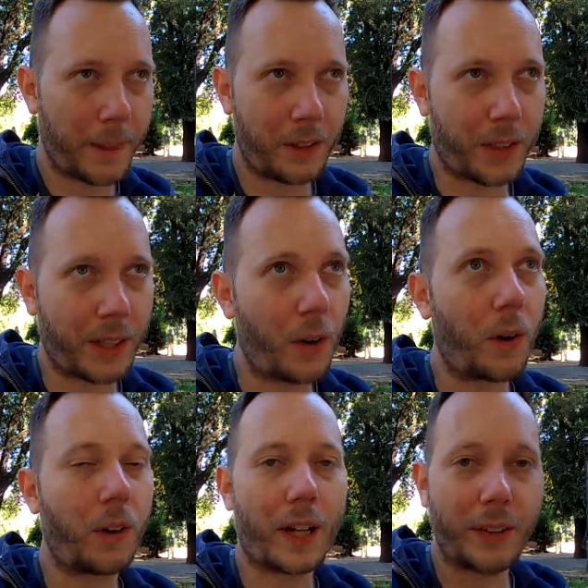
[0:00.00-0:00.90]
You can go
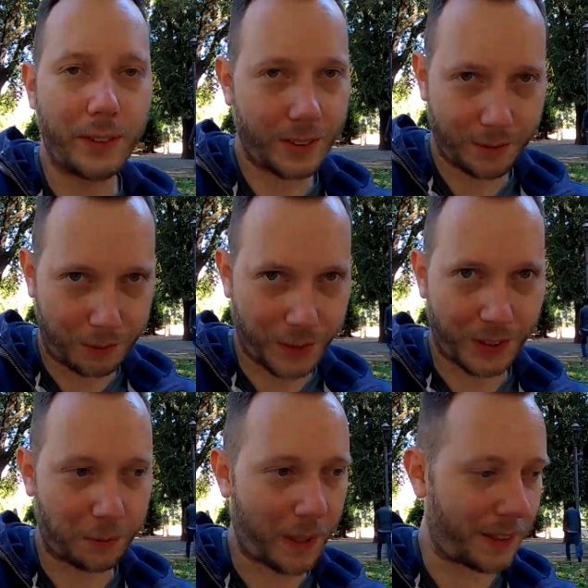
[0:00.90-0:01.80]
all out. You can
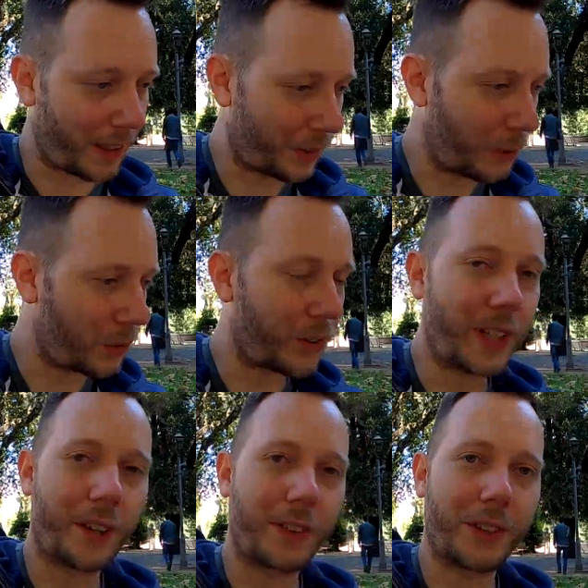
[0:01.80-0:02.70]
spend like
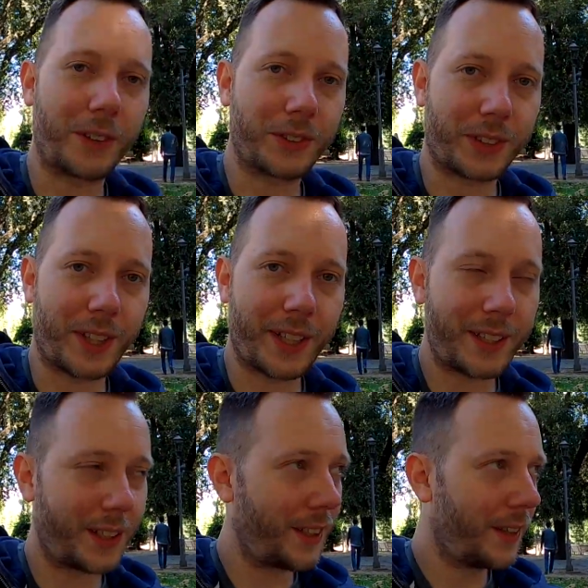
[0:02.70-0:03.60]
200-300 euros a day,
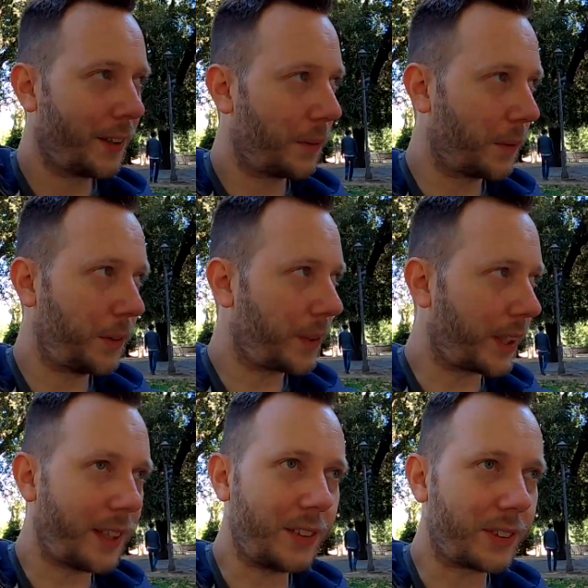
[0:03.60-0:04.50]
or you
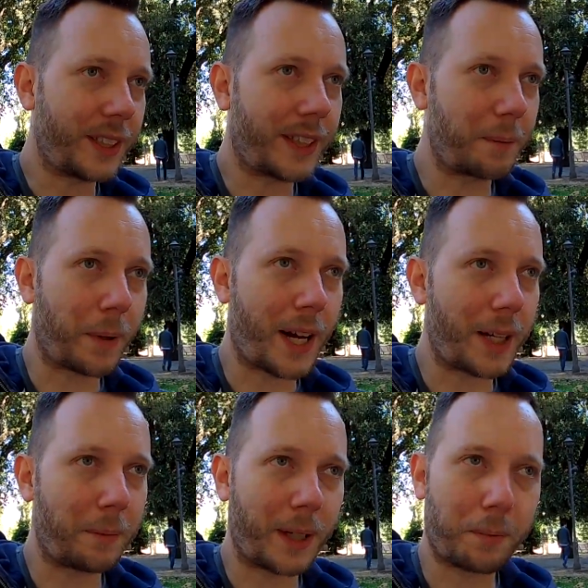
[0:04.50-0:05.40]
can easily get
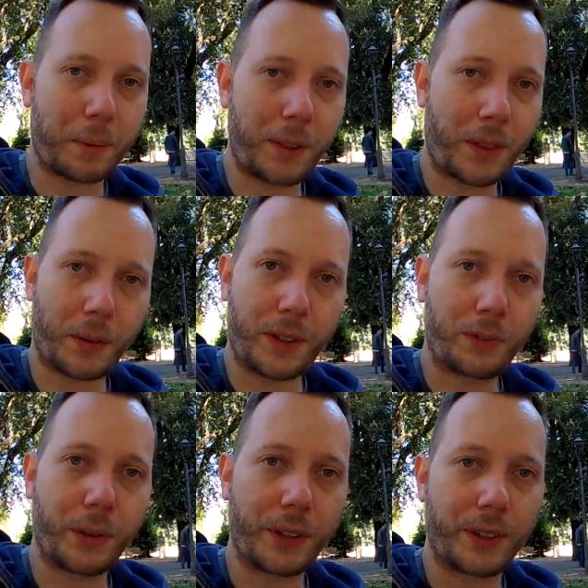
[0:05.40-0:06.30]
by probably 30-40
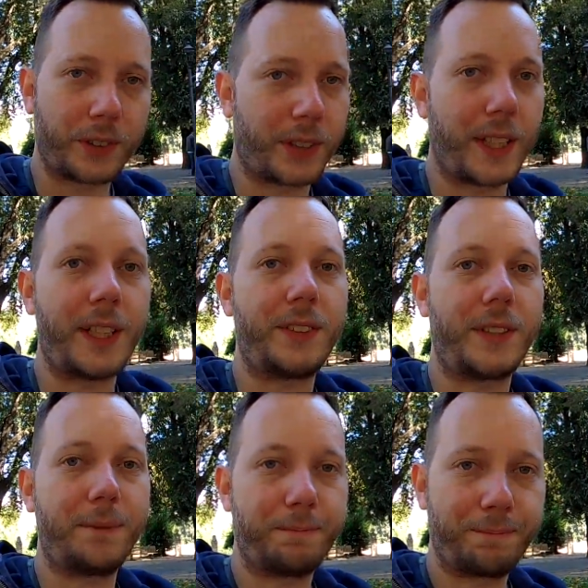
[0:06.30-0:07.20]
euros a day easy.